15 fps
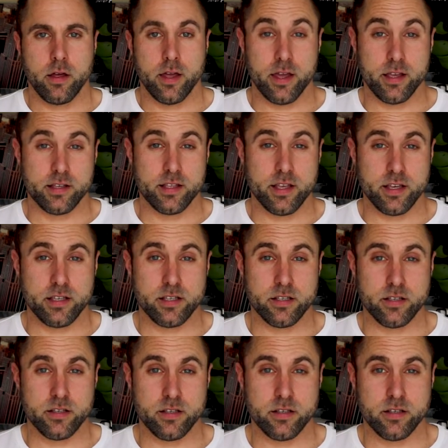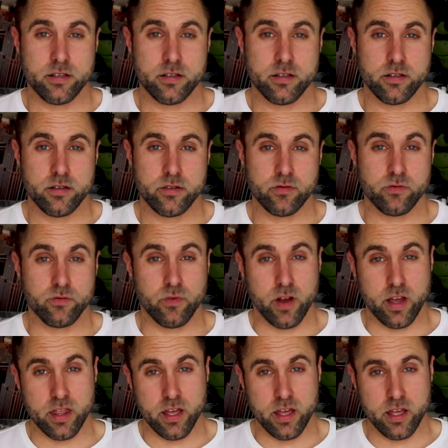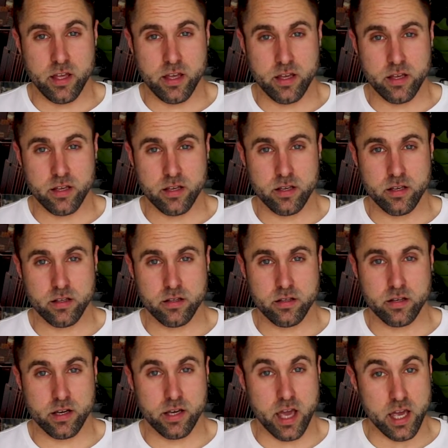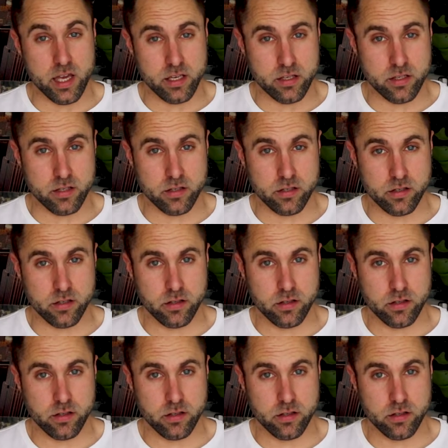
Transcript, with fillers: Is this really the case?